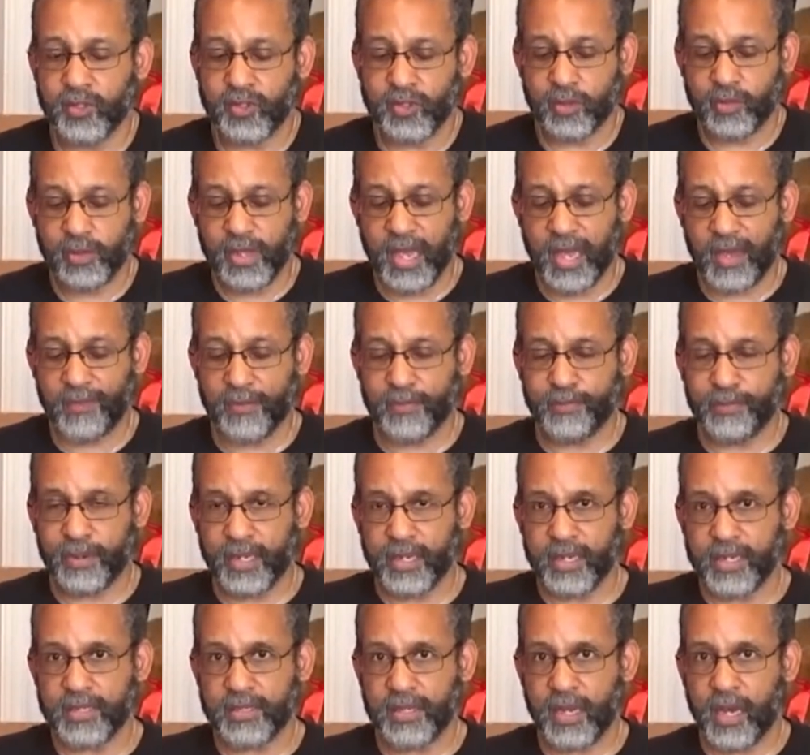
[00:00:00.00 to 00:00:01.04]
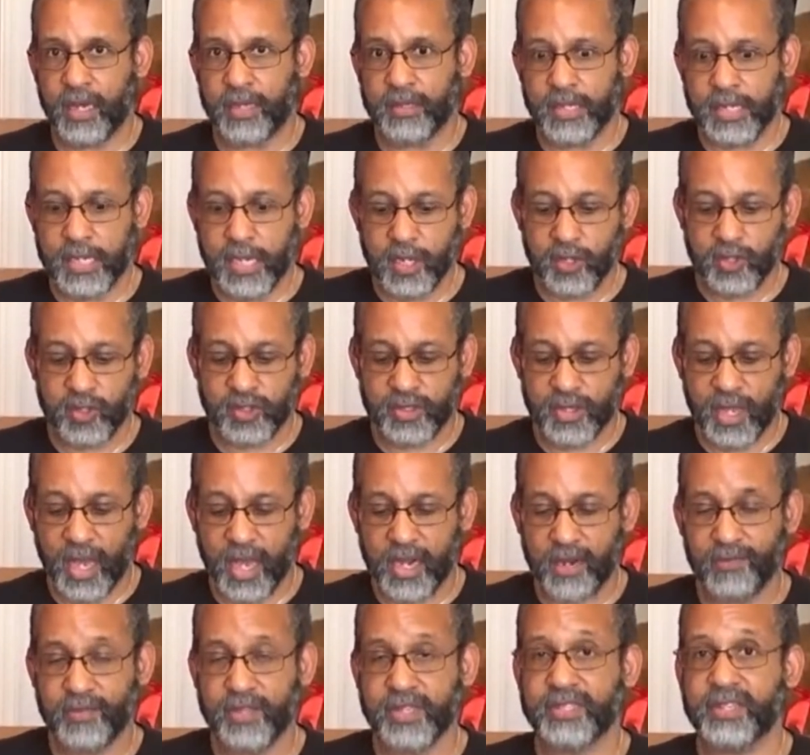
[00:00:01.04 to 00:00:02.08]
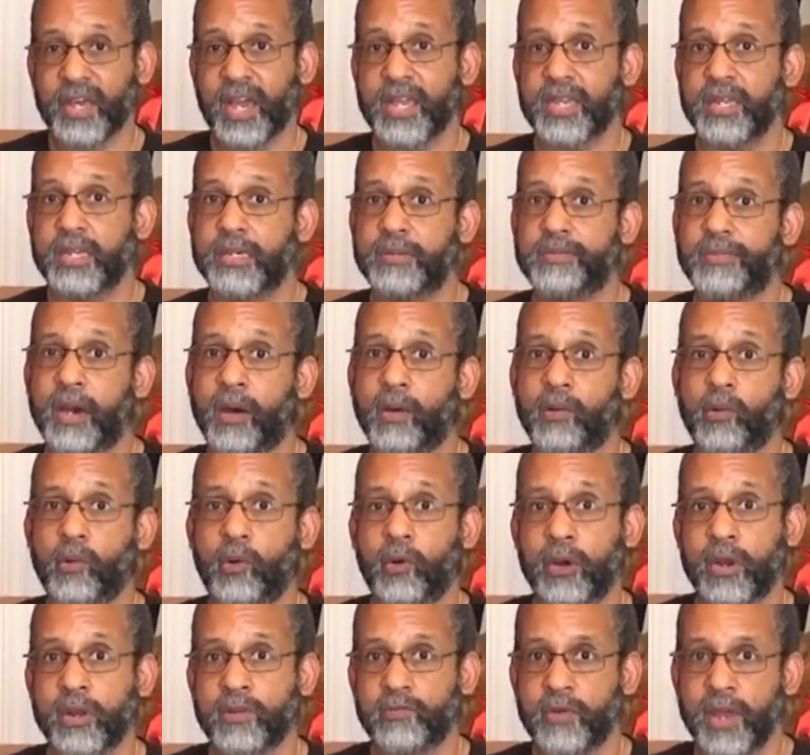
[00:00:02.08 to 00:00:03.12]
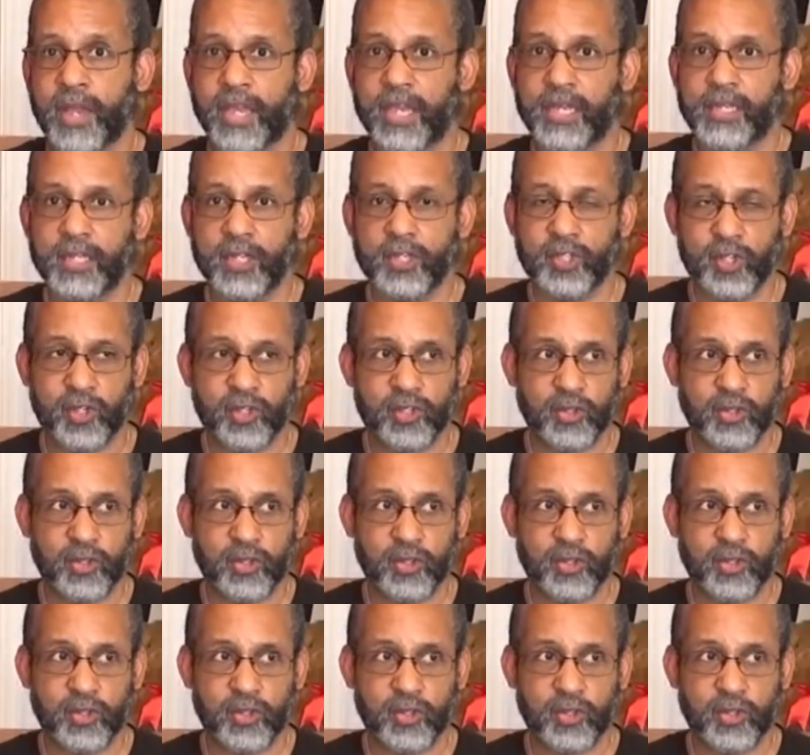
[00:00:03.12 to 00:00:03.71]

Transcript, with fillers: So we have abundance on each side of this idea about order and recognition.